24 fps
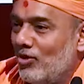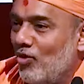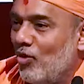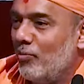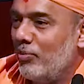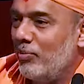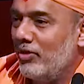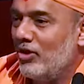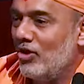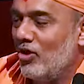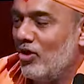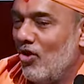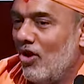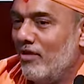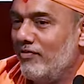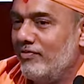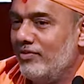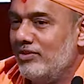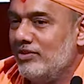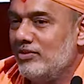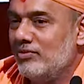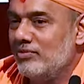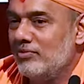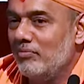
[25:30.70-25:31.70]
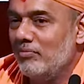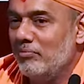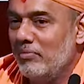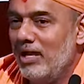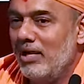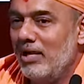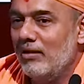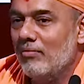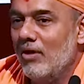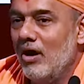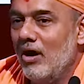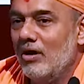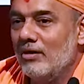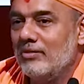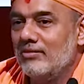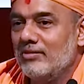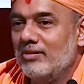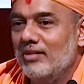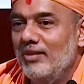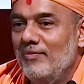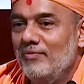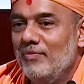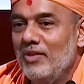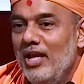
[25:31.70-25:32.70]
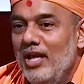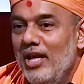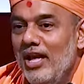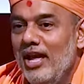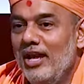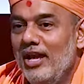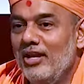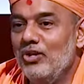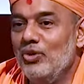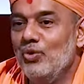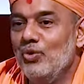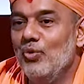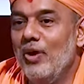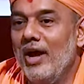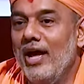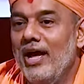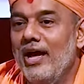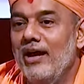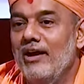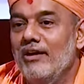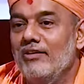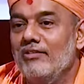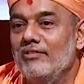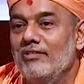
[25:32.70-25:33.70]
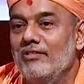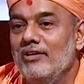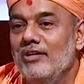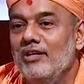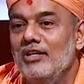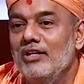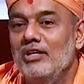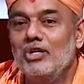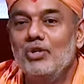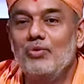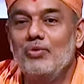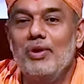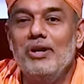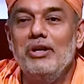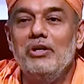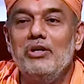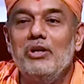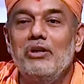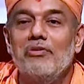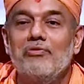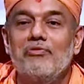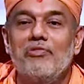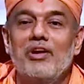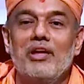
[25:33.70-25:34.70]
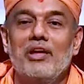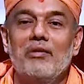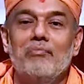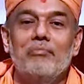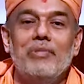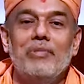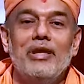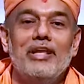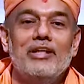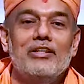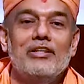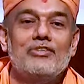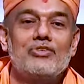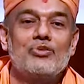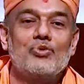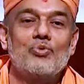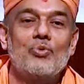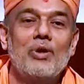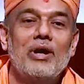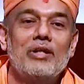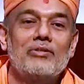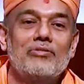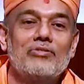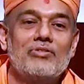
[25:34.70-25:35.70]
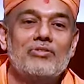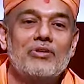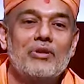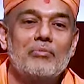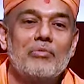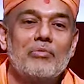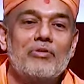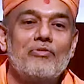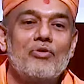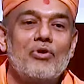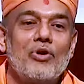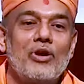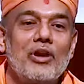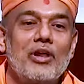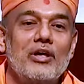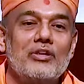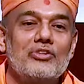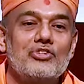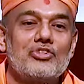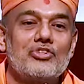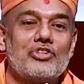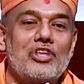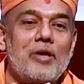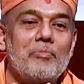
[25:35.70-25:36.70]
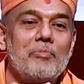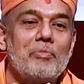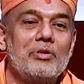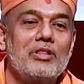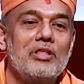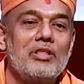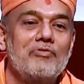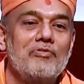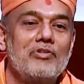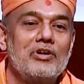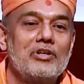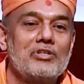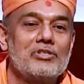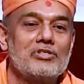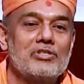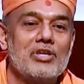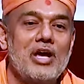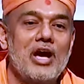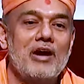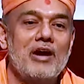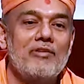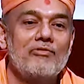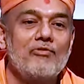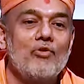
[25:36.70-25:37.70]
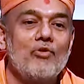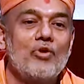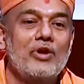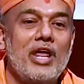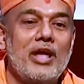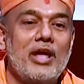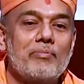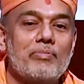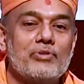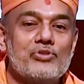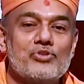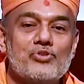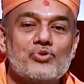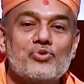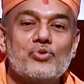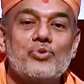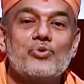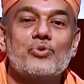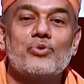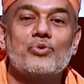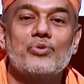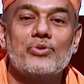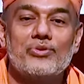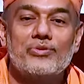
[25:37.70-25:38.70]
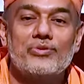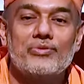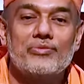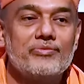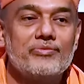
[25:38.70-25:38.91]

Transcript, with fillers: and open your office mailbox and you have 25 mails to answer before lunchtime in the first half. What happens to you?